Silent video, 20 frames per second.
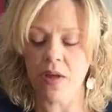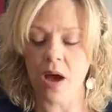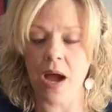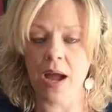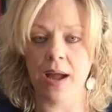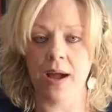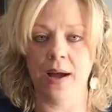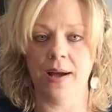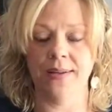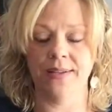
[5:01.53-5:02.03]

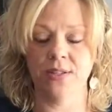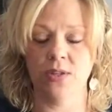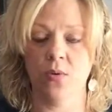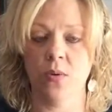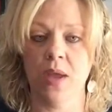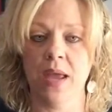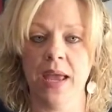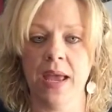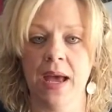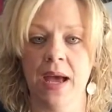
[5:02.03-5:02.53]
I also
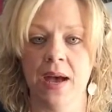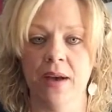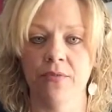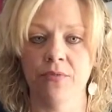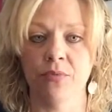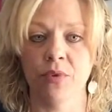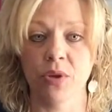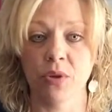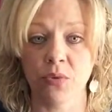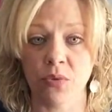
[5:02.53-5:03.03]

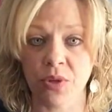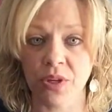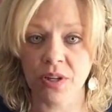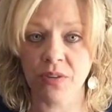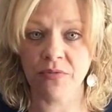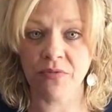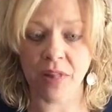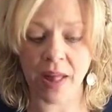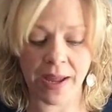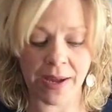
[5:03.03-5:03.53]
have recruiting
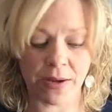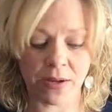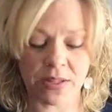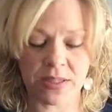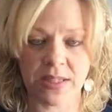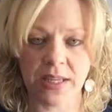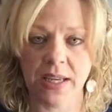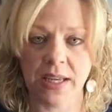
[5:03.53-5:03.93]
flyers